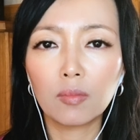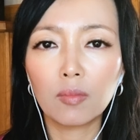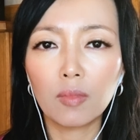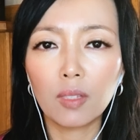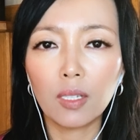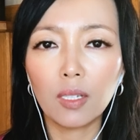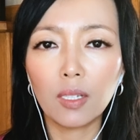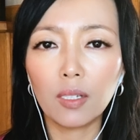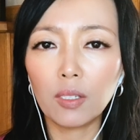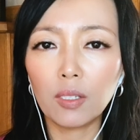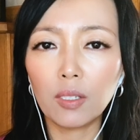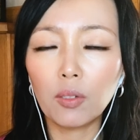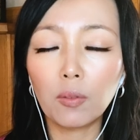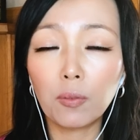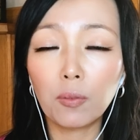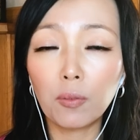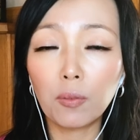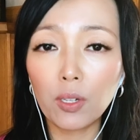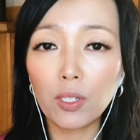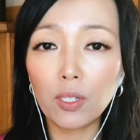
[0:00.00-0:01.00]
Yeah, you're
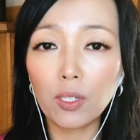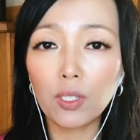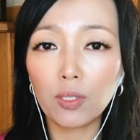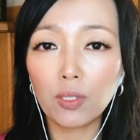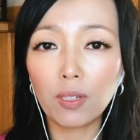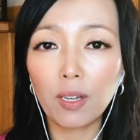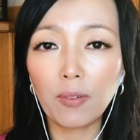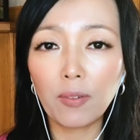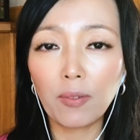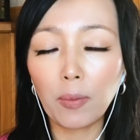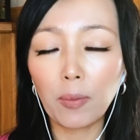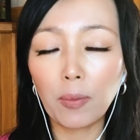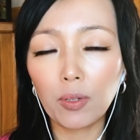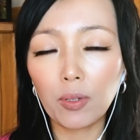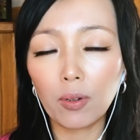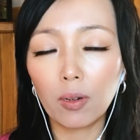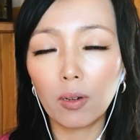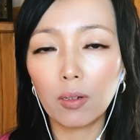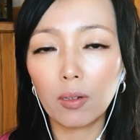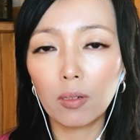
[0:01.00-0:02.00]
forced to give up
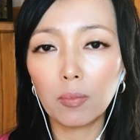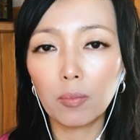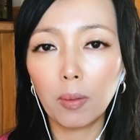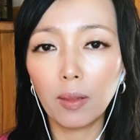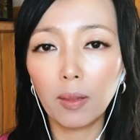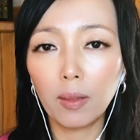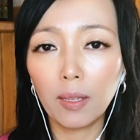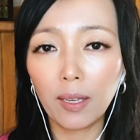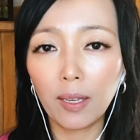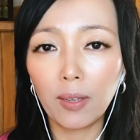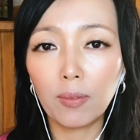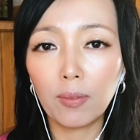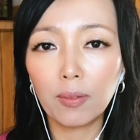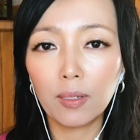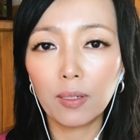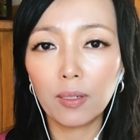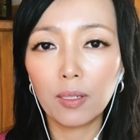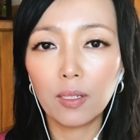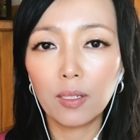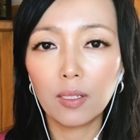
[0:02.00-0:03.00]
your belief,
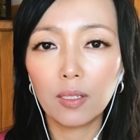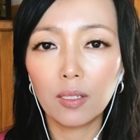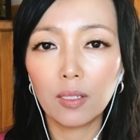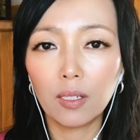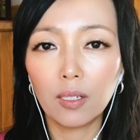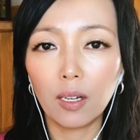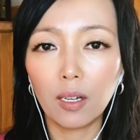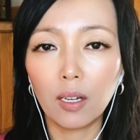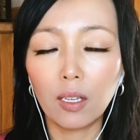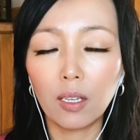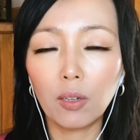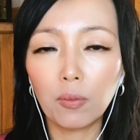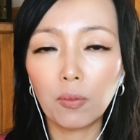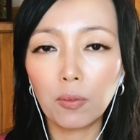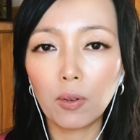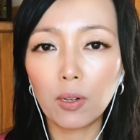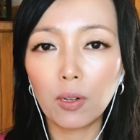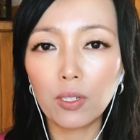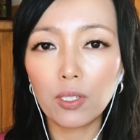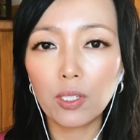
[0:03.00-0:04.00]
and you're
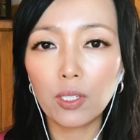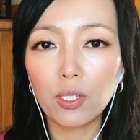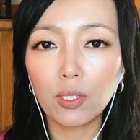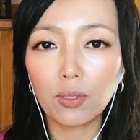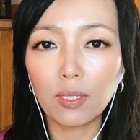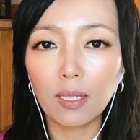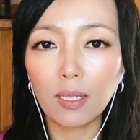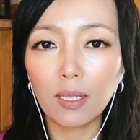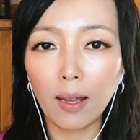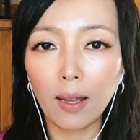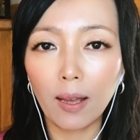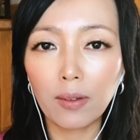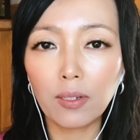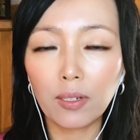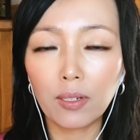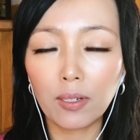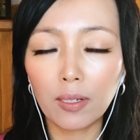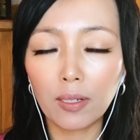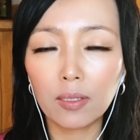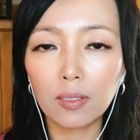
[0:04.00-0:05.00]
forced to slander
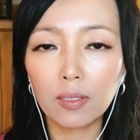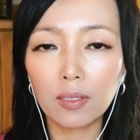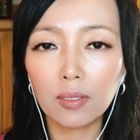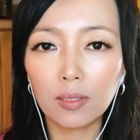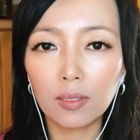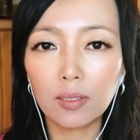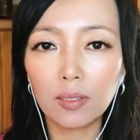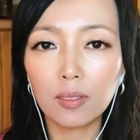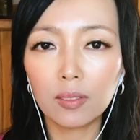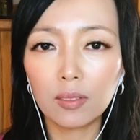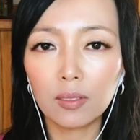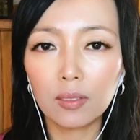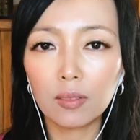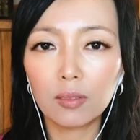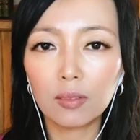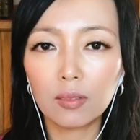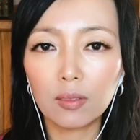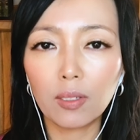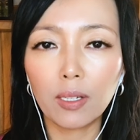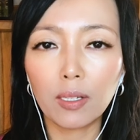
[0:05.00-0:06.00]
it,
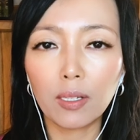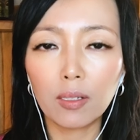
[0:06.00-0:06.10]
right?